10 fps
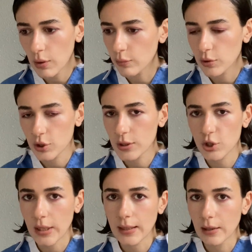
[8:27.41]
and we're
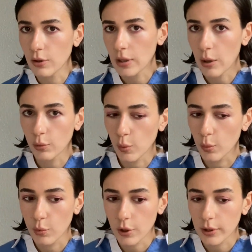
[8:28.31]
just checking on how it
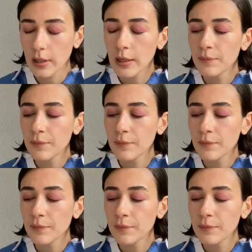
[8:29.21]
will work.